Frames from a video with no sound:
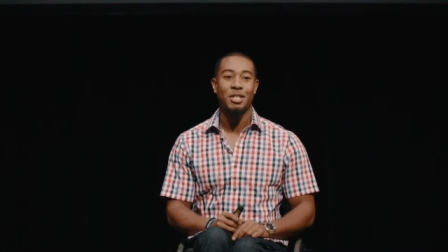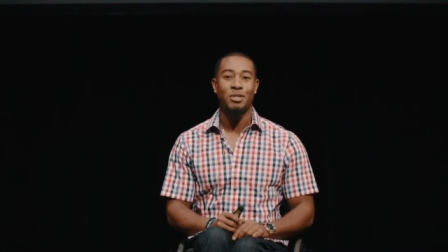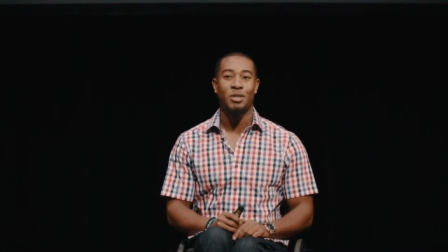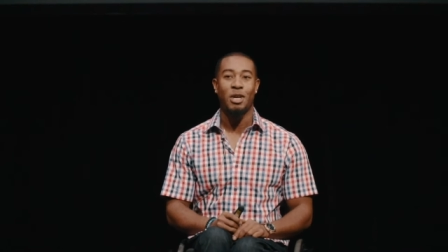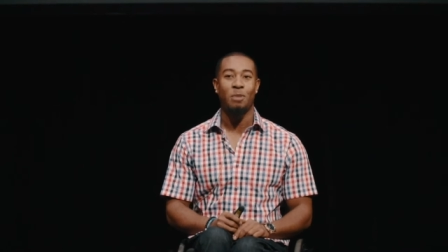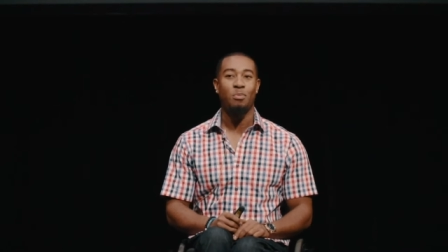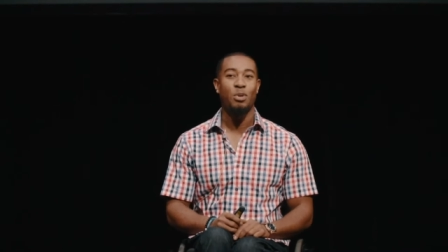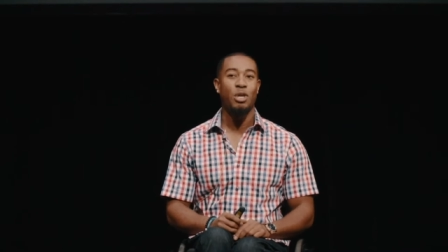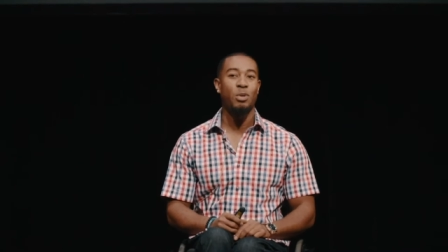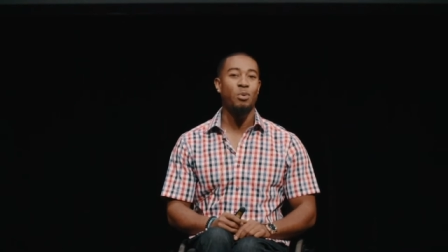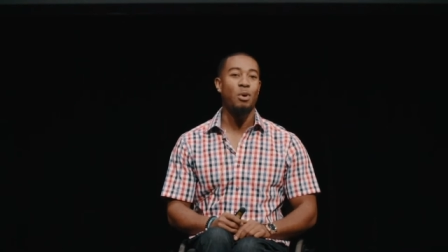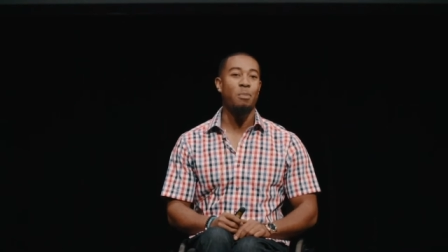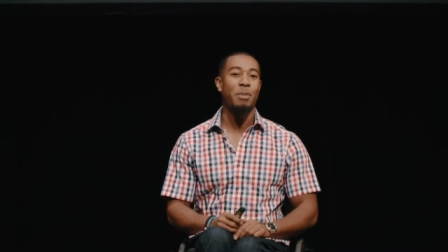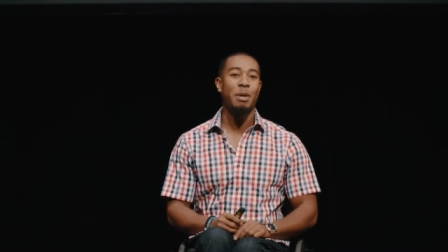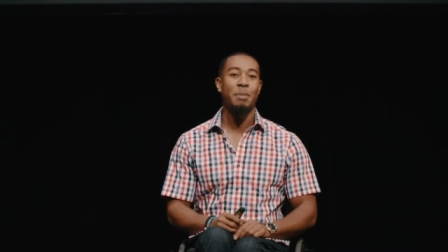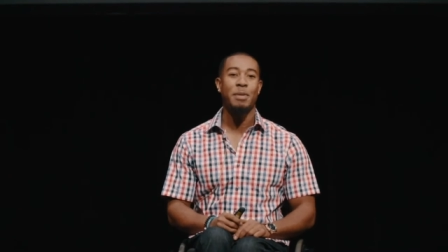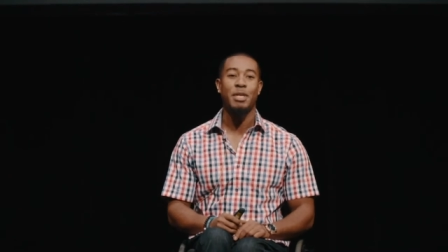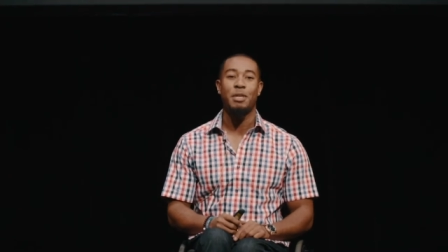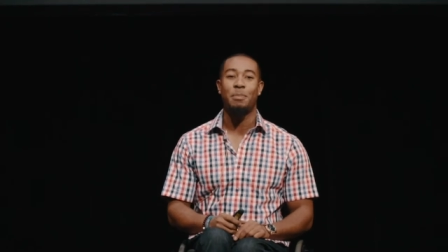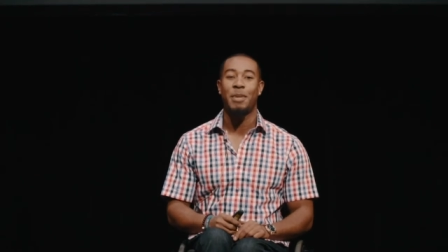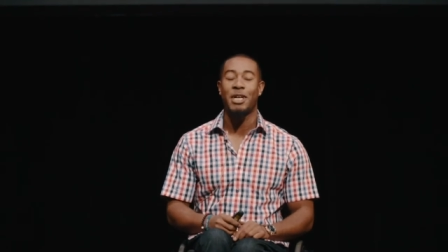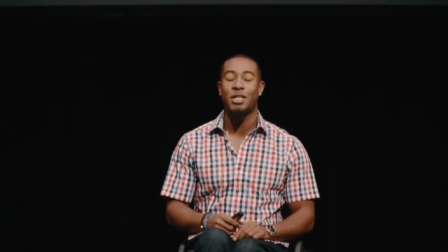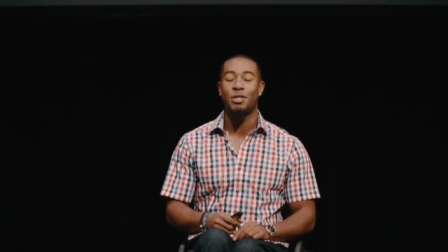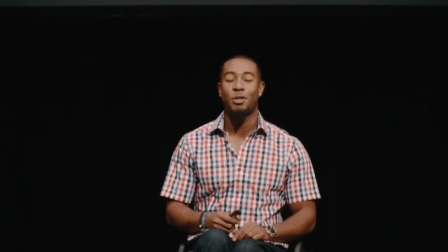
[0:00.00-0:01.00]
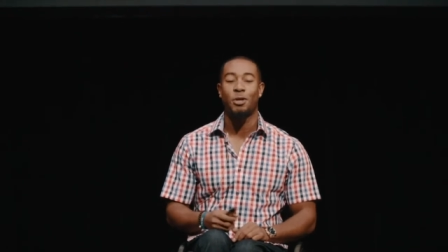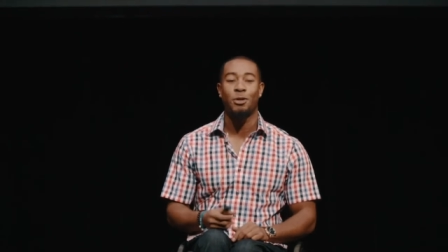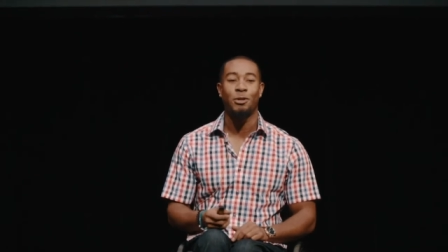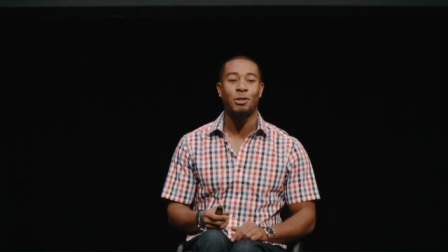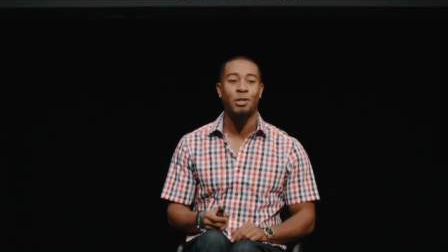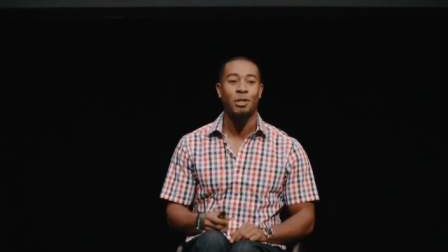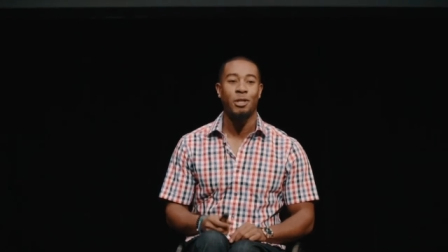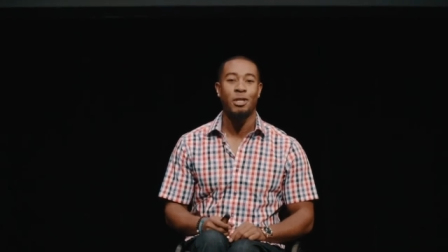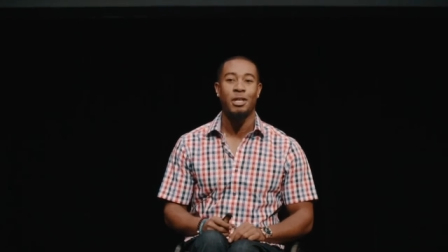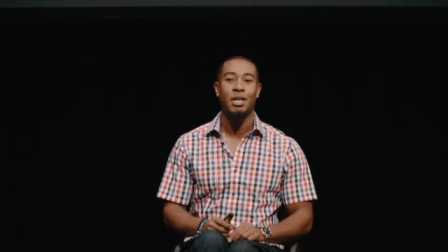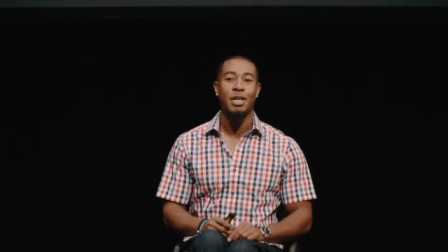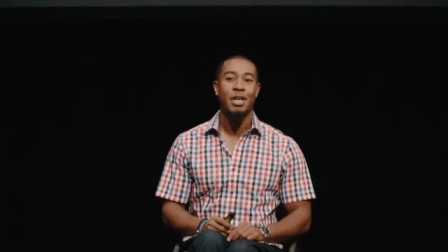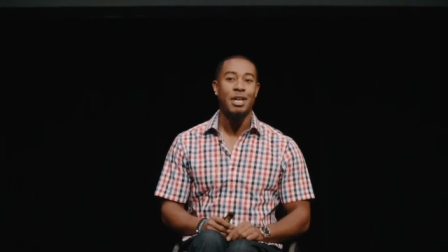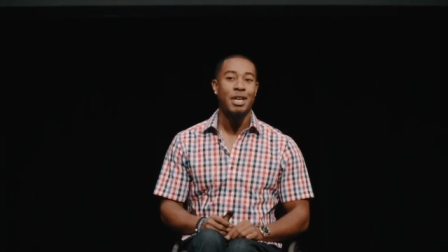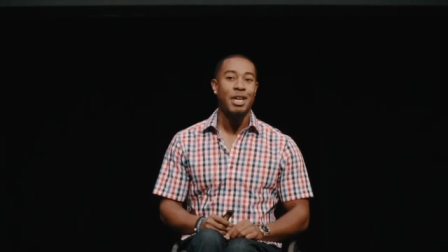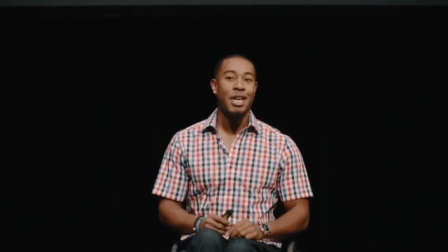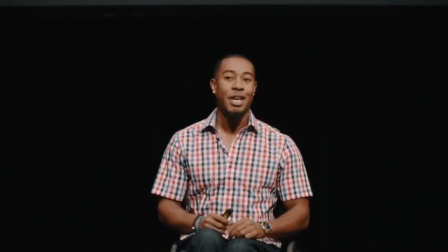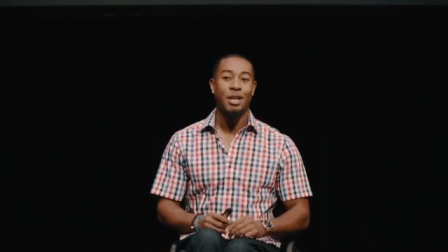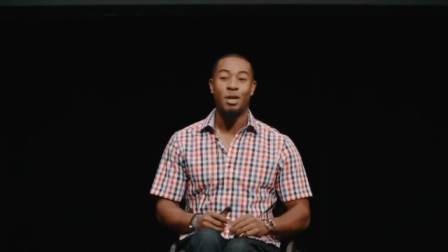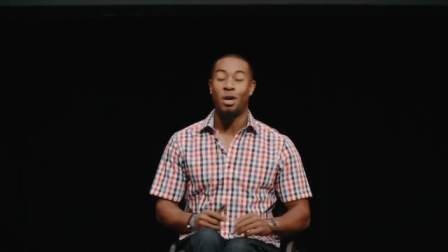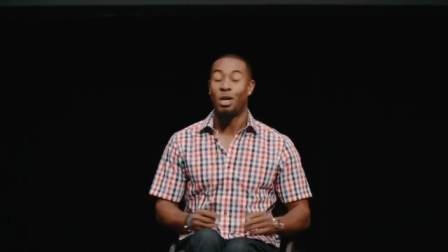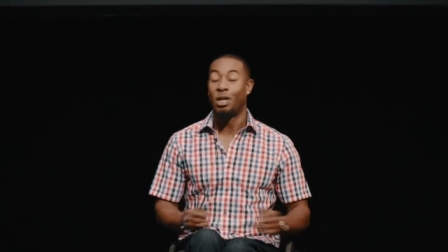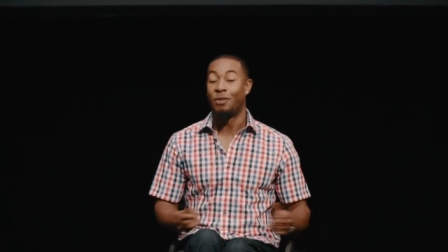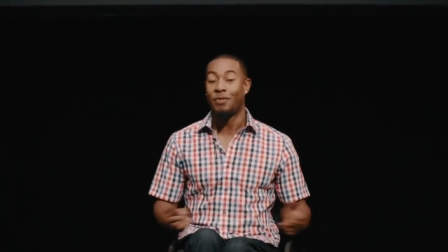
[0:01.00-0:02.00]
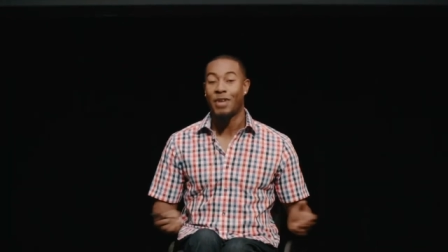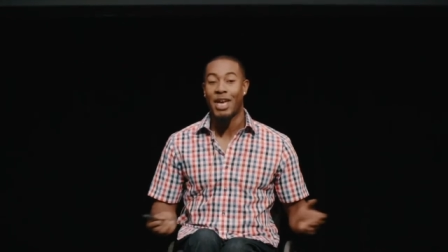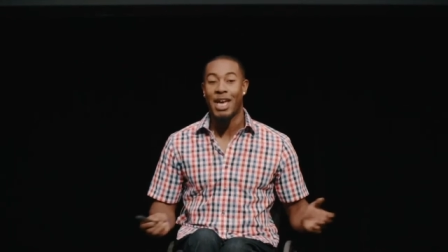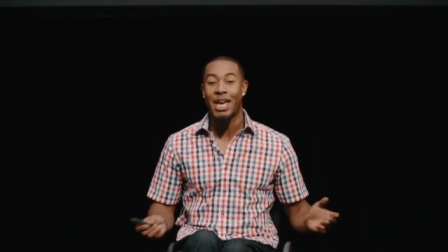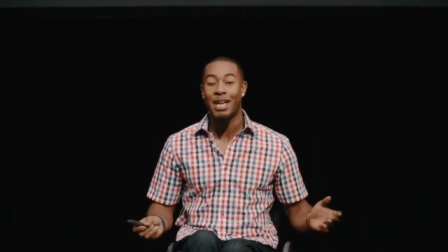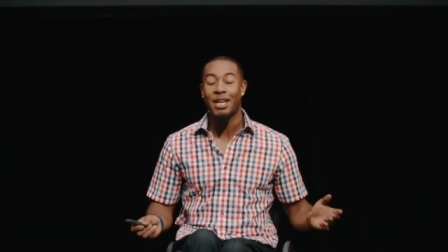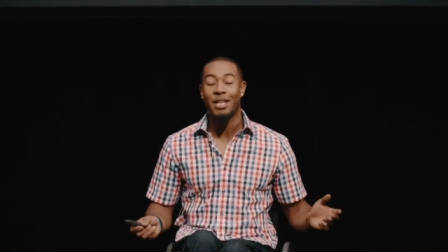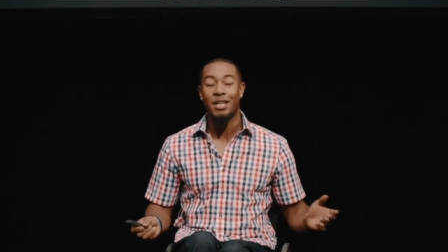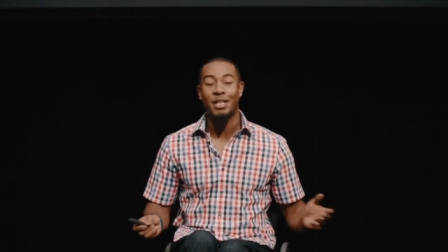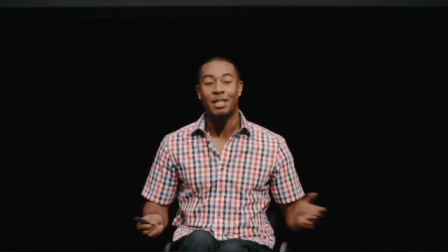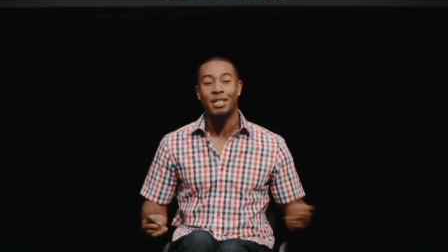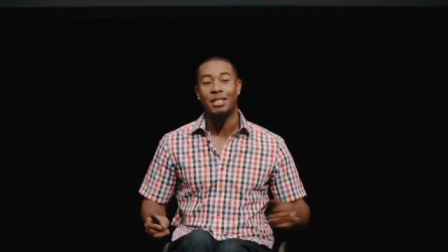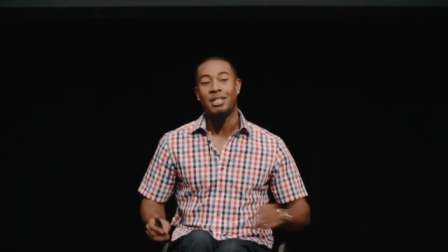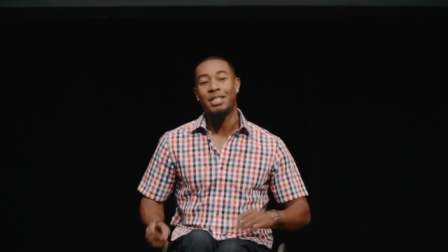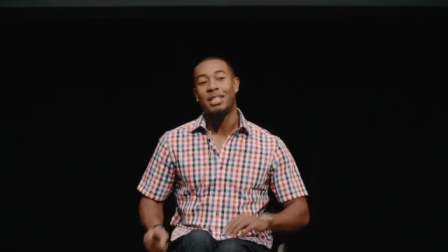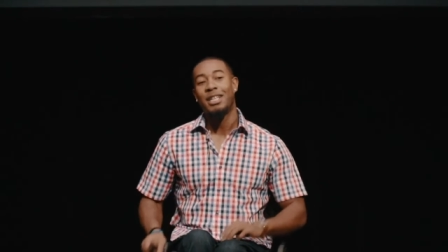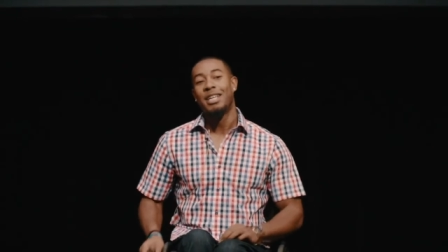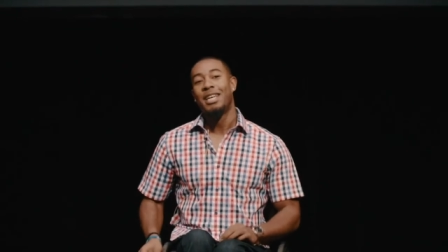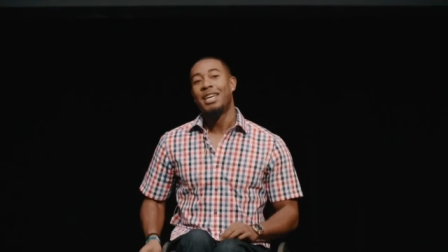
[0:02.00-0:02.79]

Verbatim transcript: So that pretty well made me the best hurdler in all of Canada.